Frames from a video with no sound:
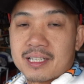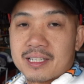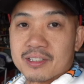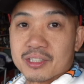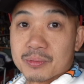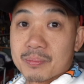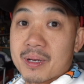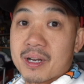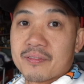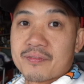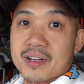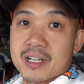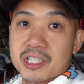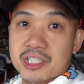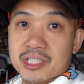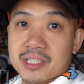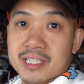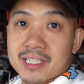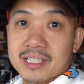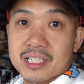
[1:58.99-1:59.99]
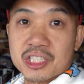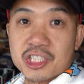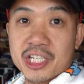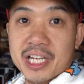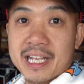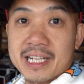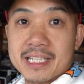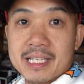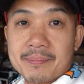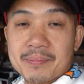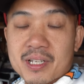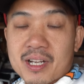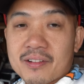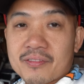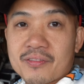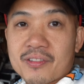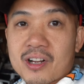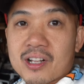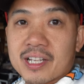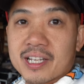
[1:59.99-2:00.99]
was malfunctioning. The chain kept on
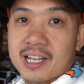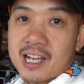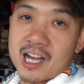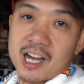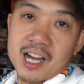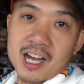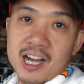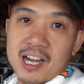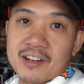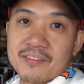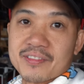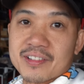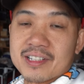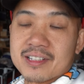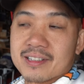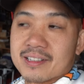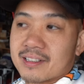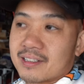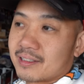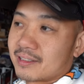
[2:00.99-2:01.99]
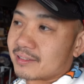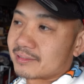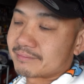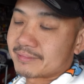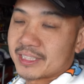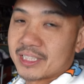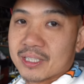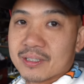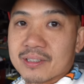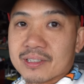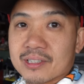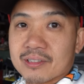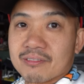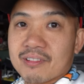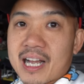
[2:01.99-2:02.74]
falling off, and you know, the